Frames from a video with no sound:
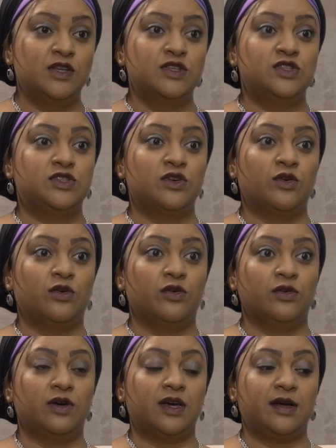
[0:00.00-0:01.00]

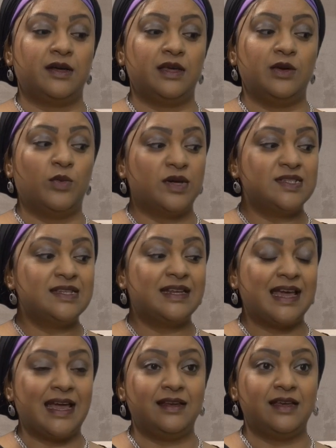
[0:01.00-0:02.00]
So he wasn't
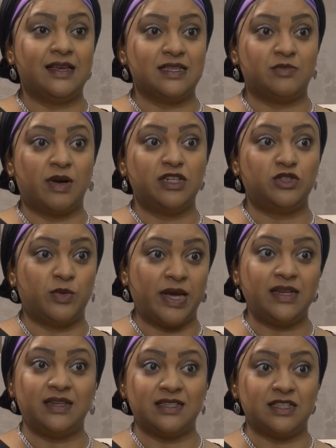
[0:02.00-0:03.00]
gaining as much
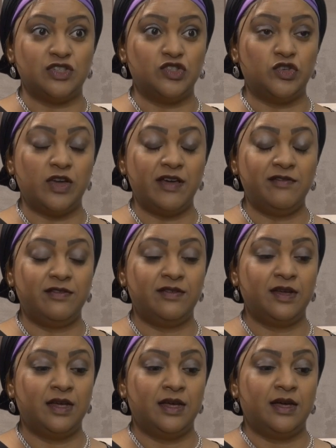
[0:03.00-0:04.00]
weight as he should have.
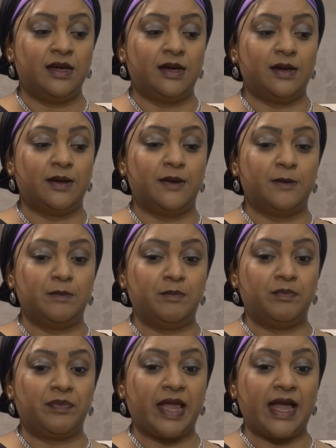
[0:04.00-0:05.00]

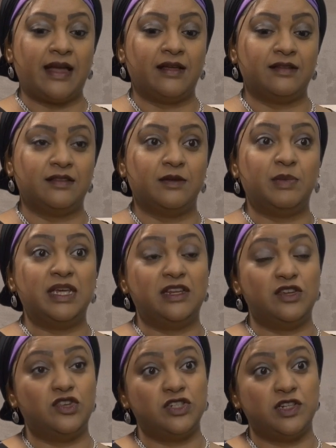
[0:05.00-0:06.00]
And the
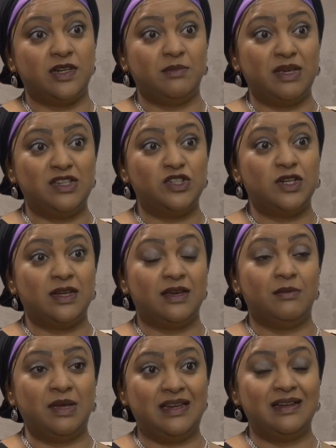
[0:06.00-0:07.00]
pediatrician
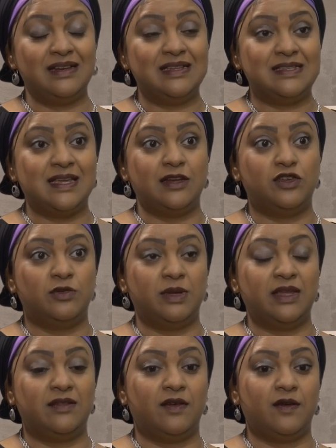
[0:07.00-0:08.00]
immediately said to
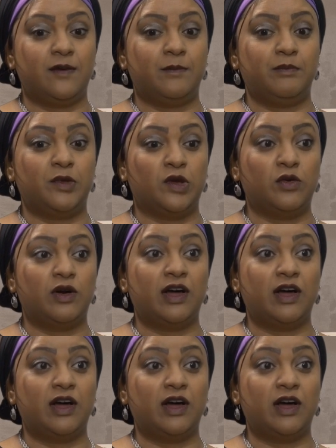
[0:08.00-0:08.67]
me, you know,